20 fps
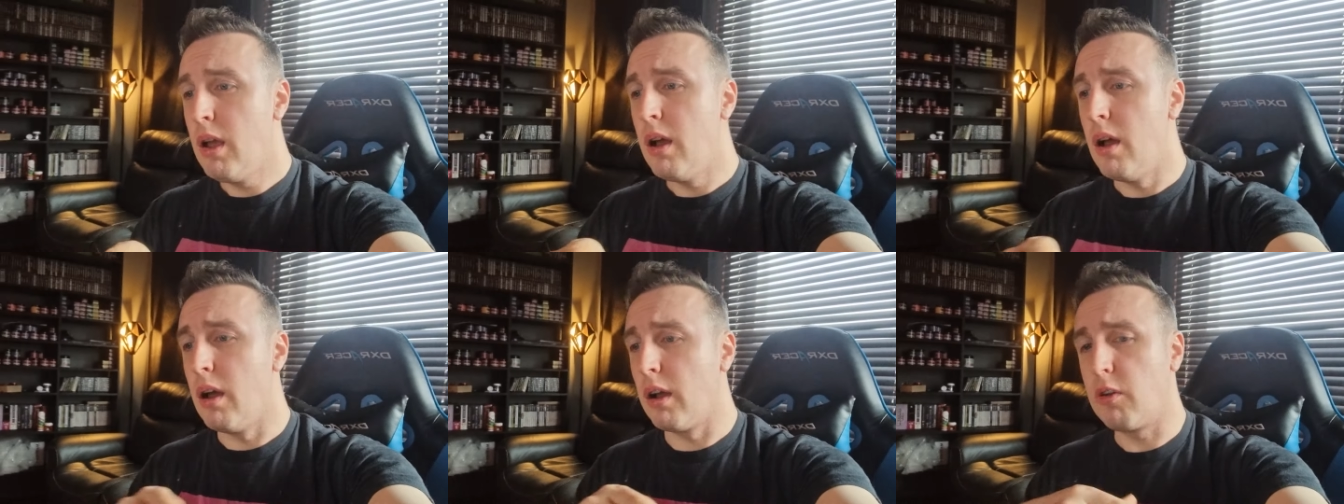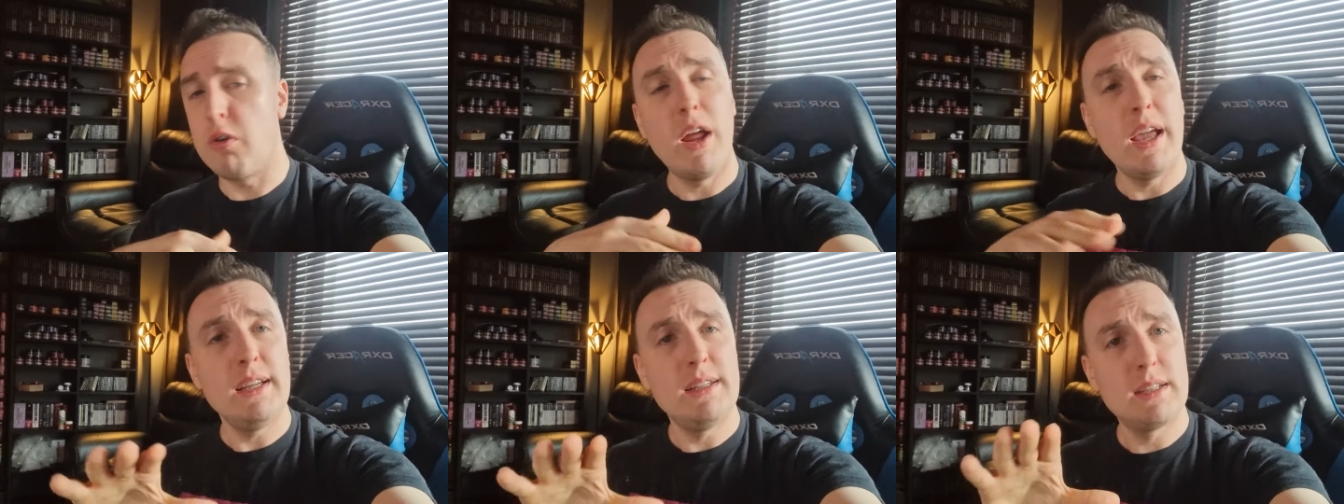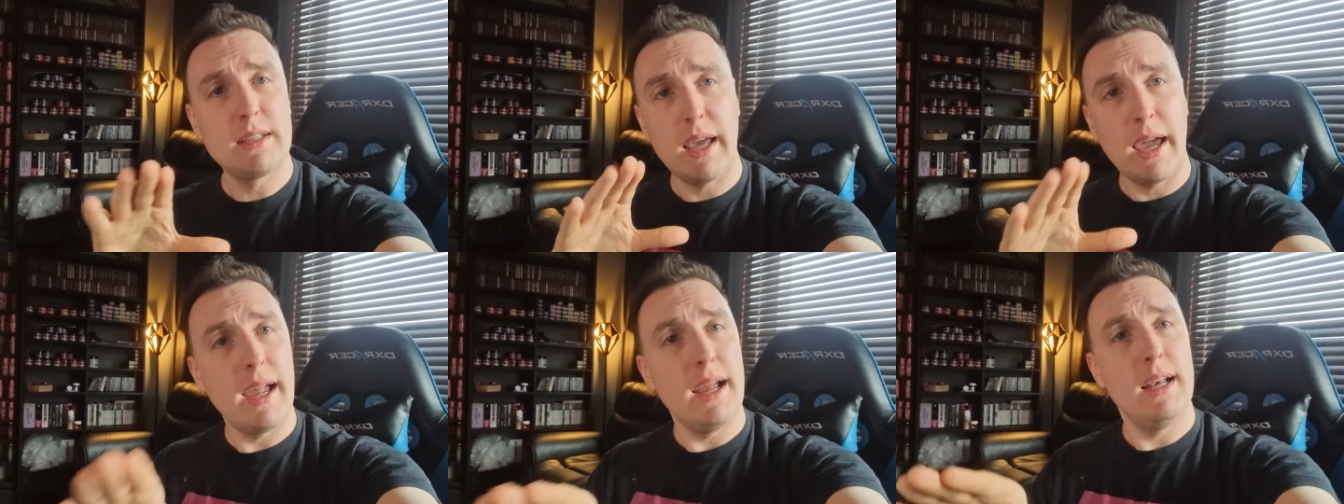Uh,
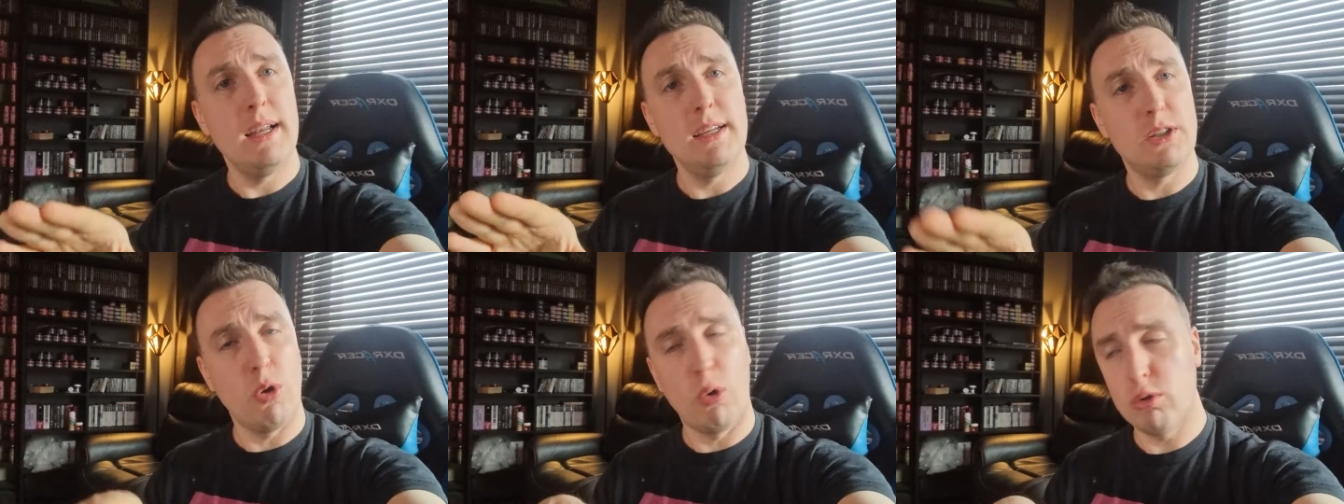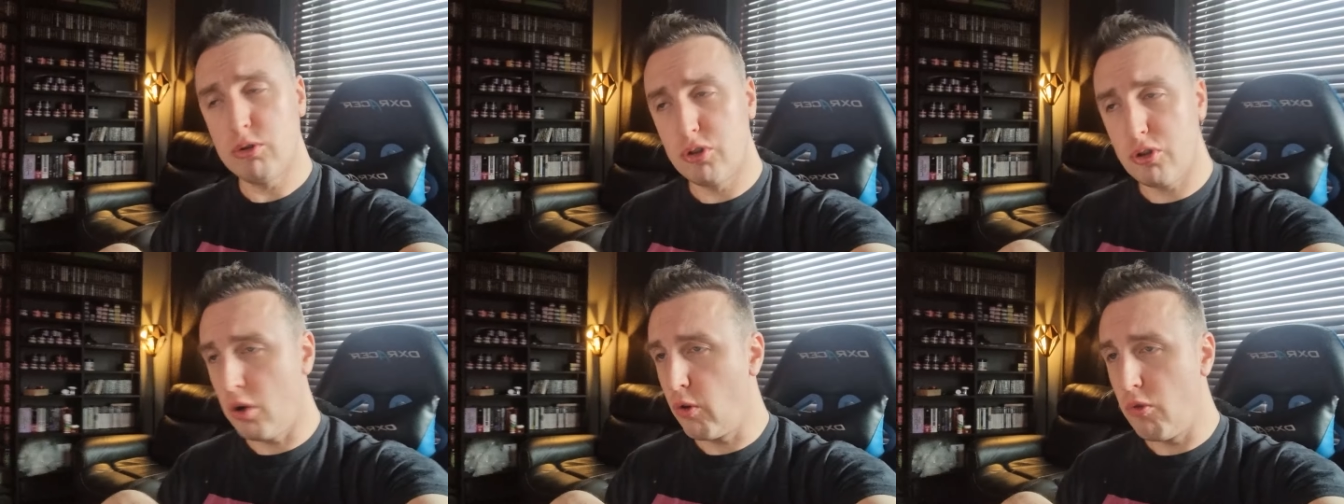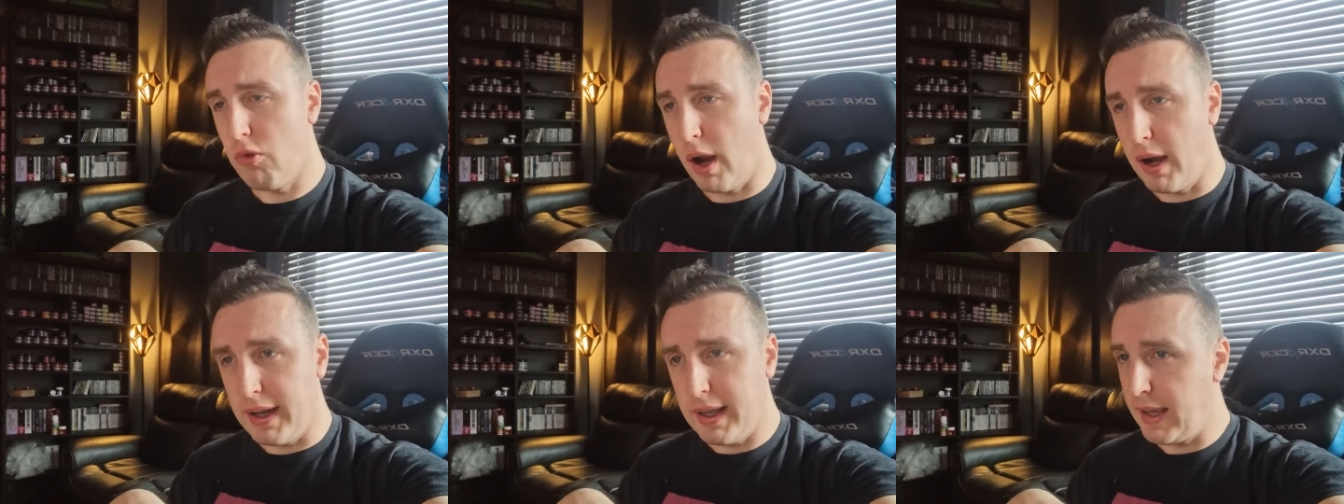Grayscale is also
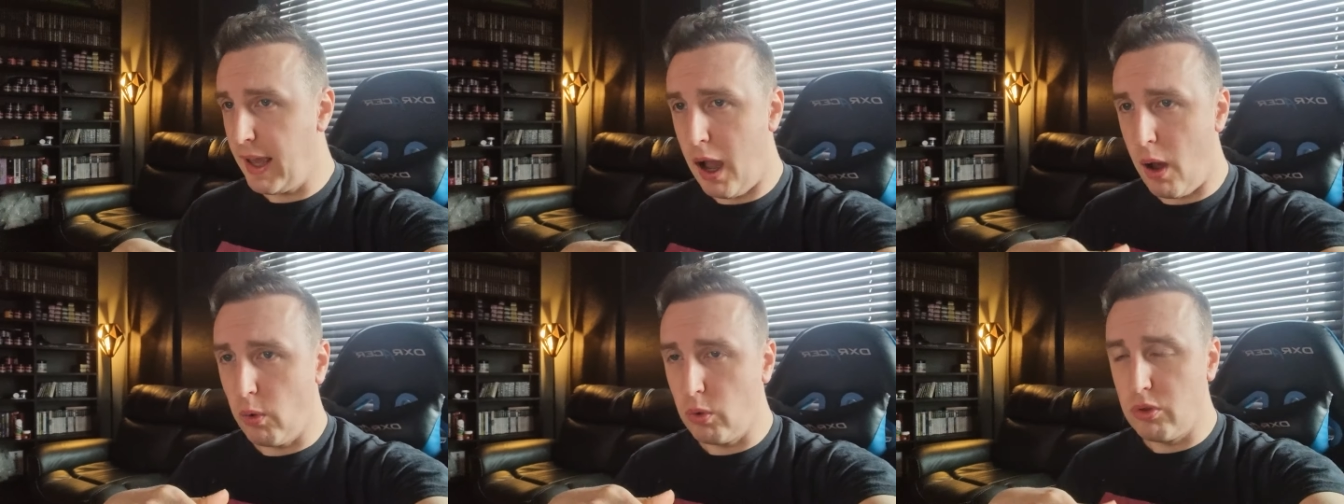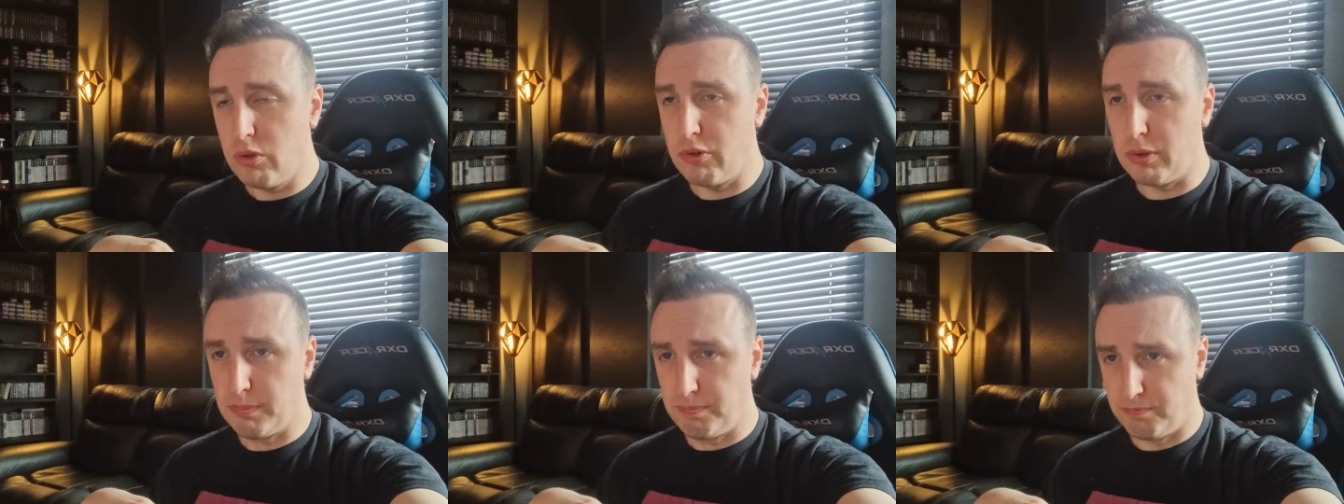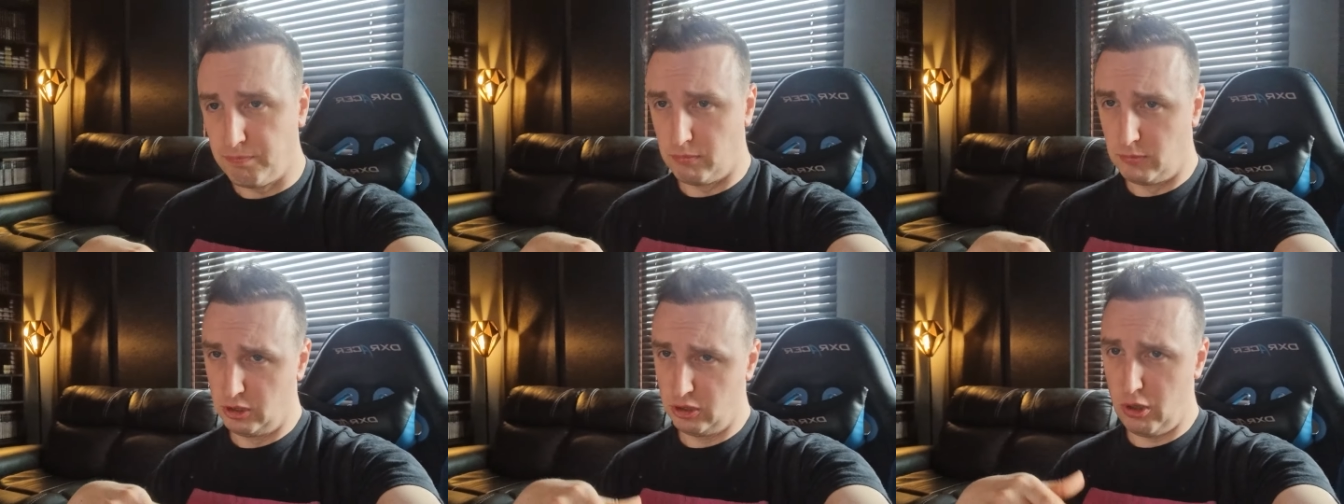running out.
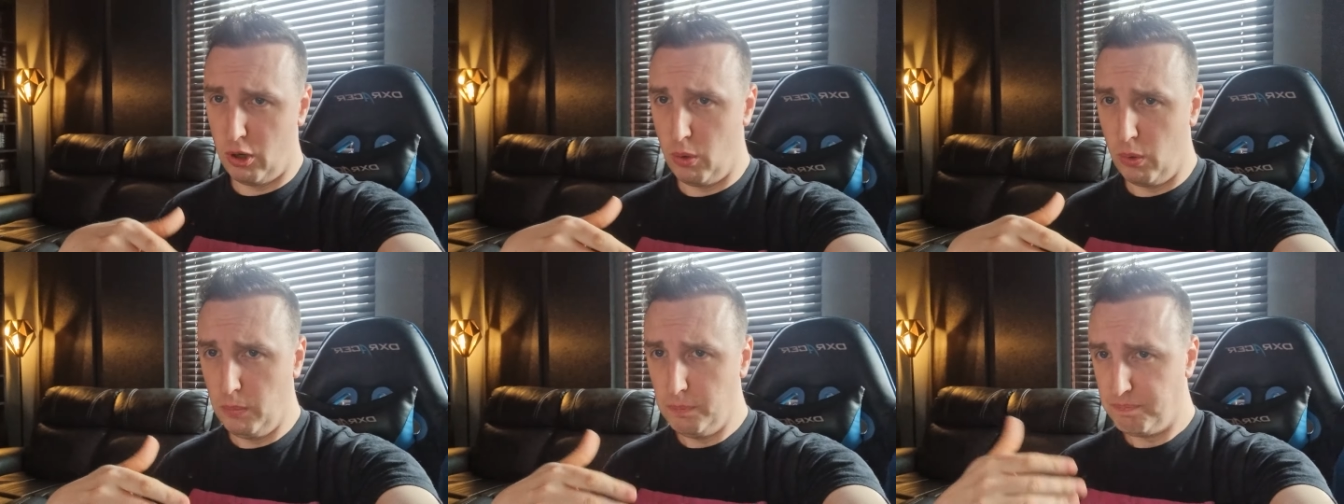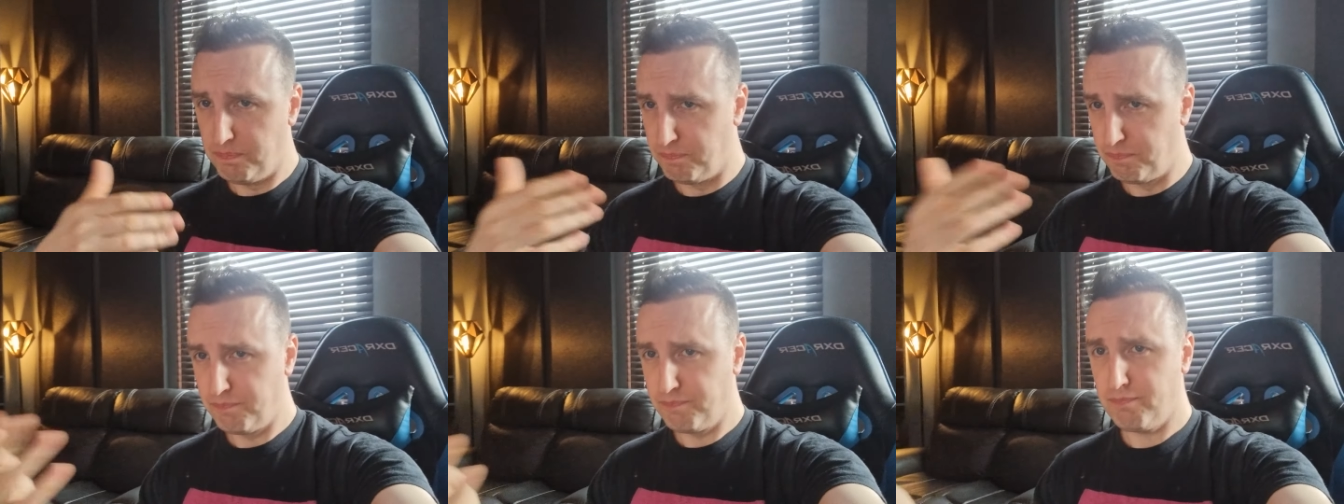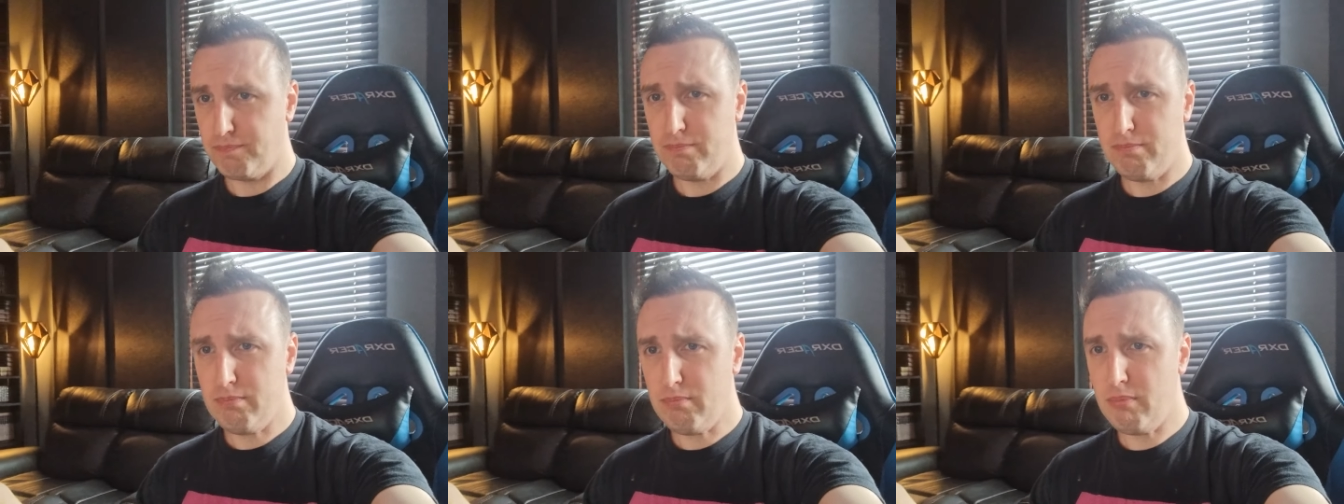So,
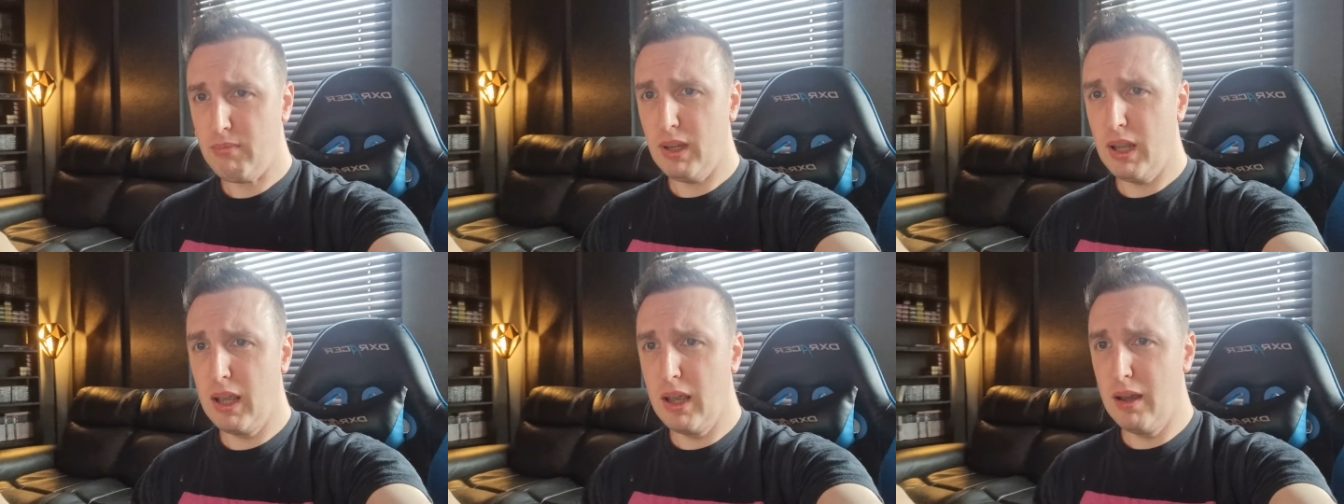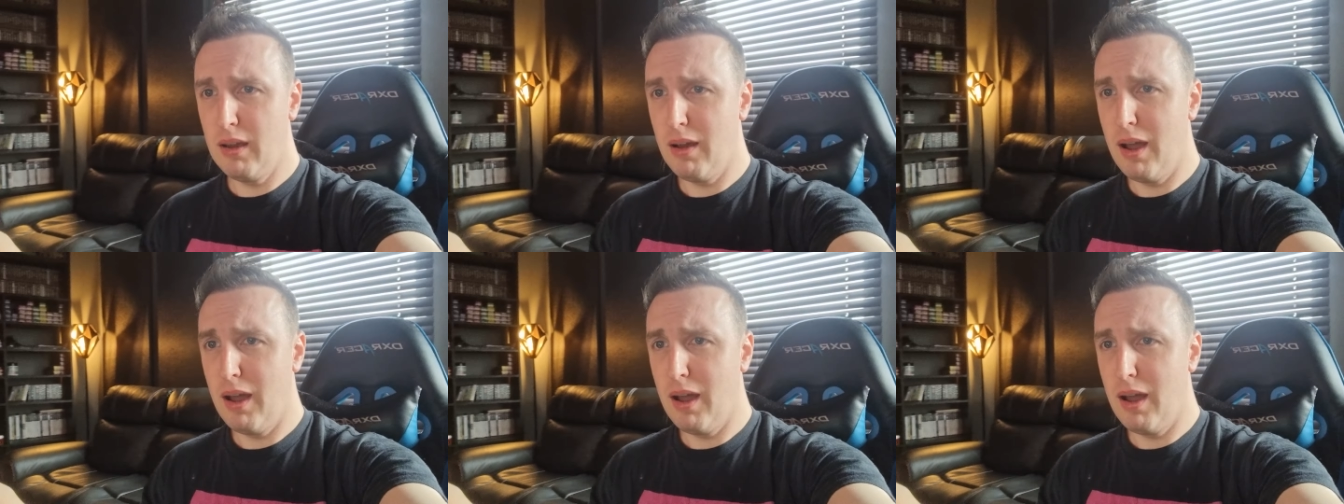uh,